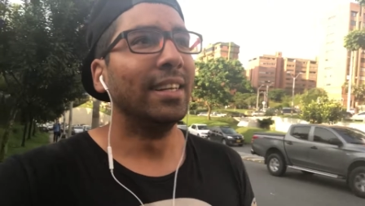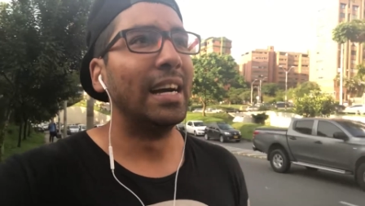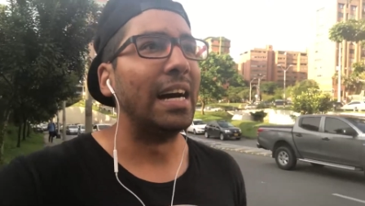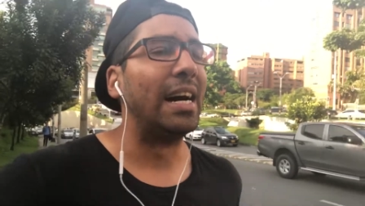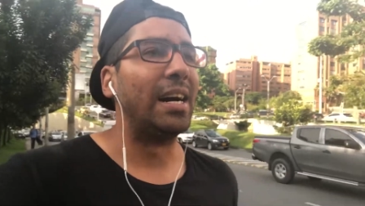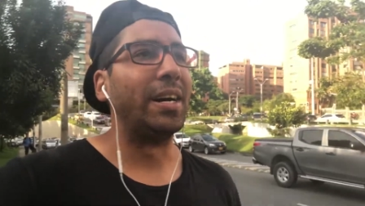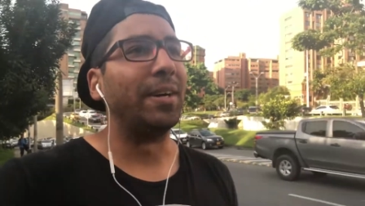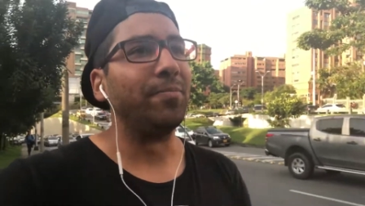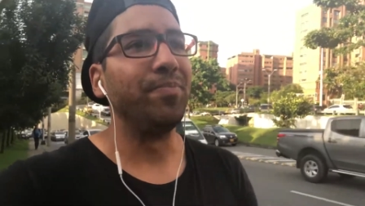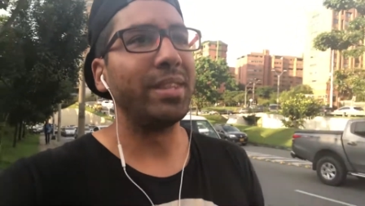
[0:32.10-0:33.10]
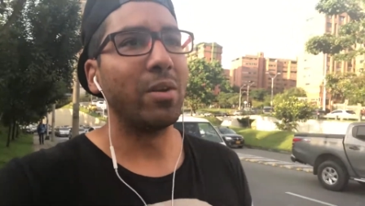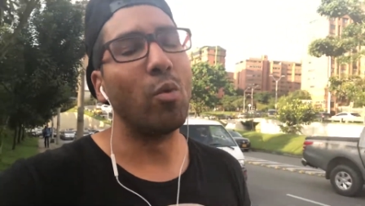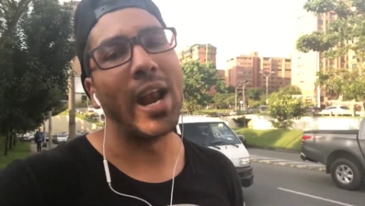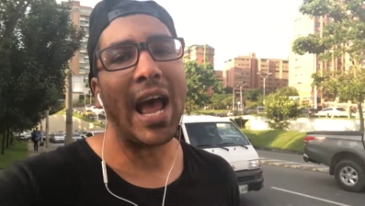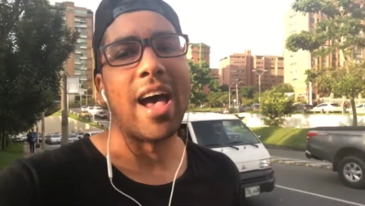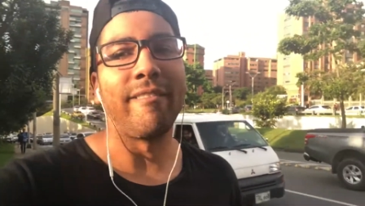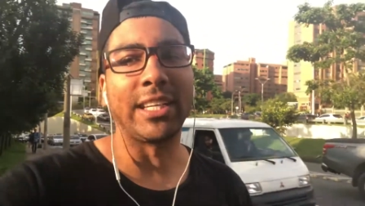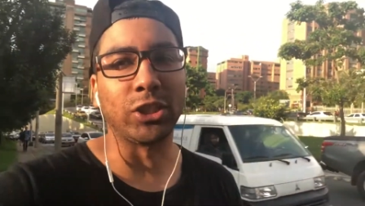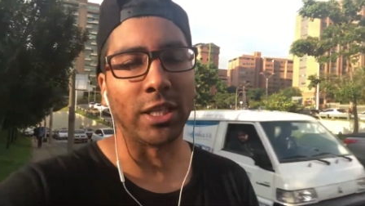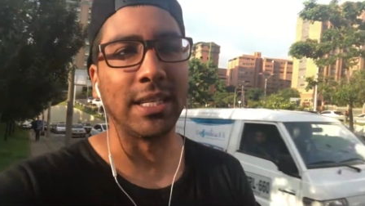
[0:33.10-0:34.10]
uh, when I have
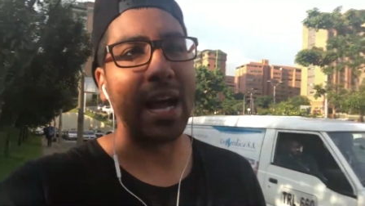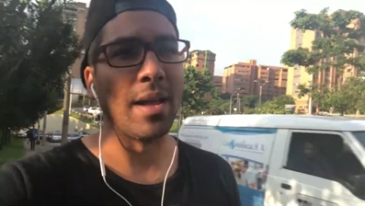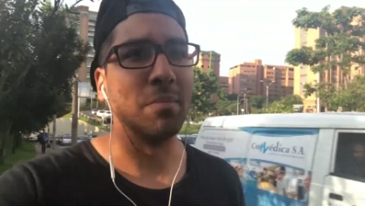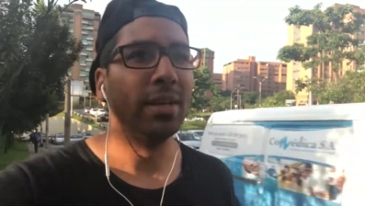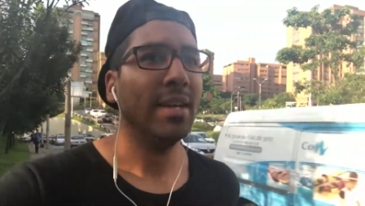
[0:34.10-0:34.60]
extra time.